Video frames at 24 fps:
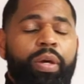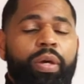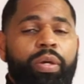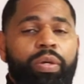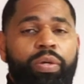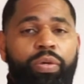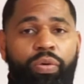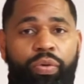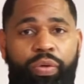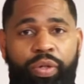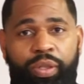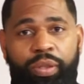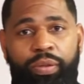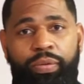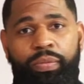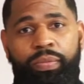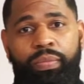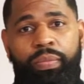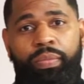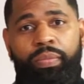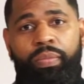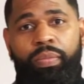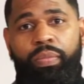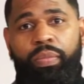You can
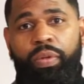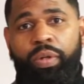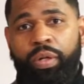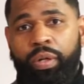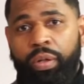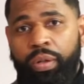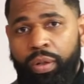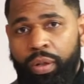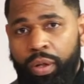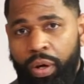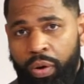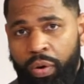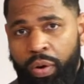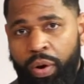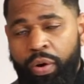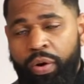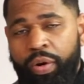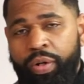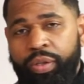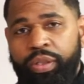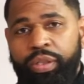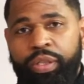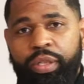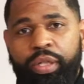go
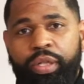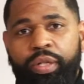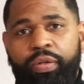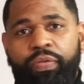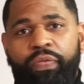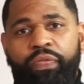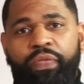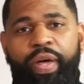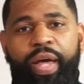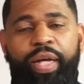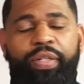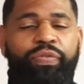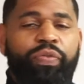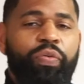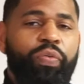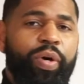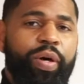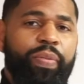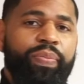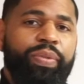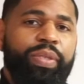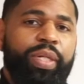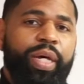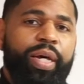on to FAFSA
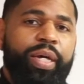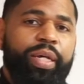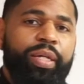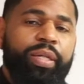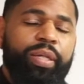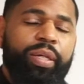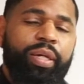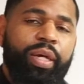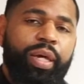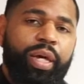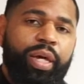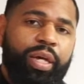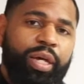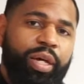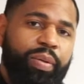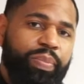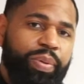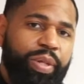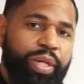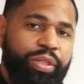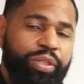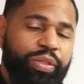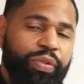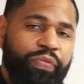website and
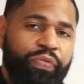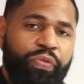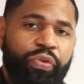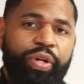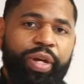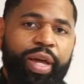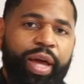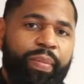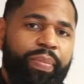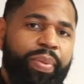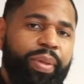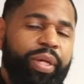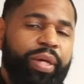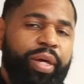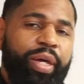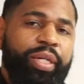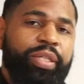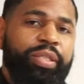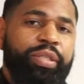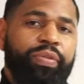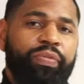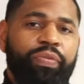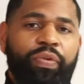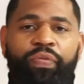complete your free
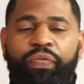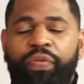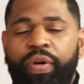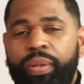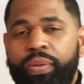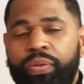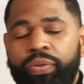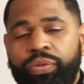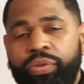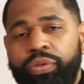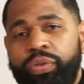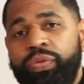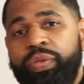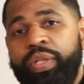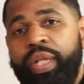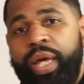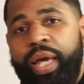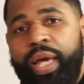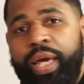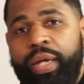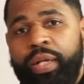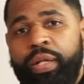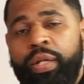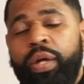application for federal student
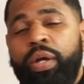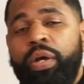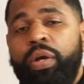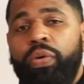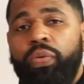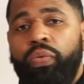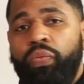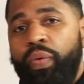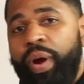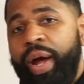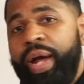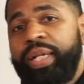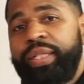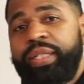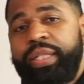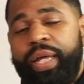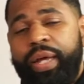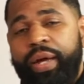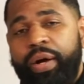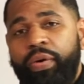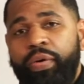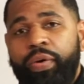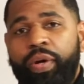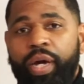aid right
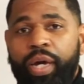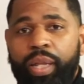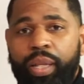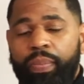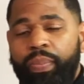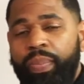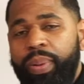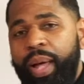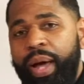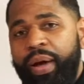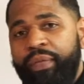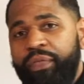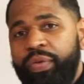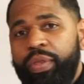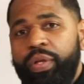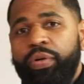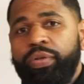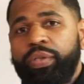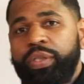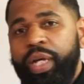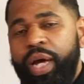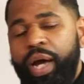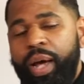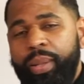now and apply for
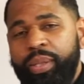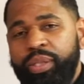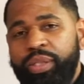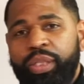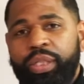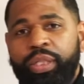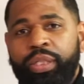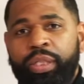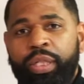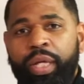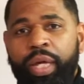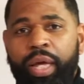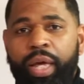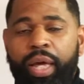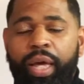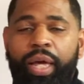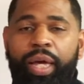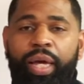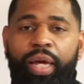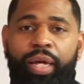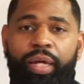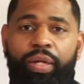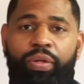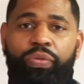those colleges
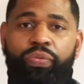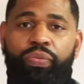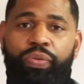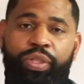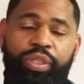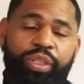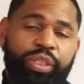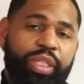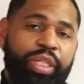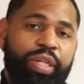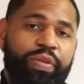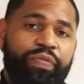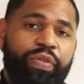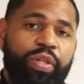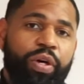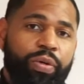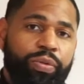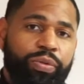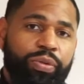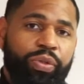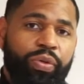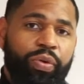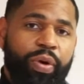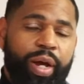and receive
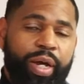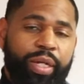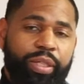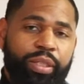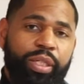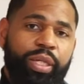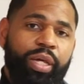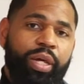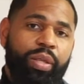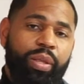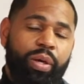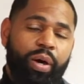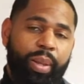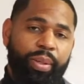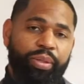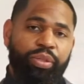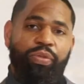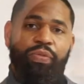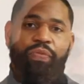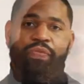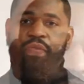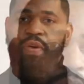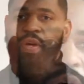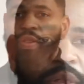those grants in order
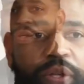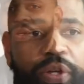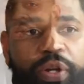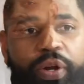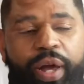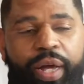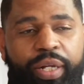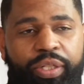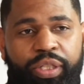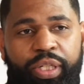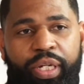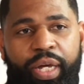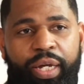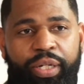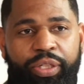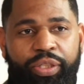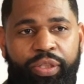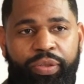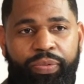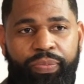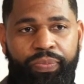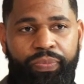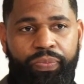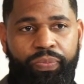to further your
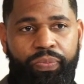education.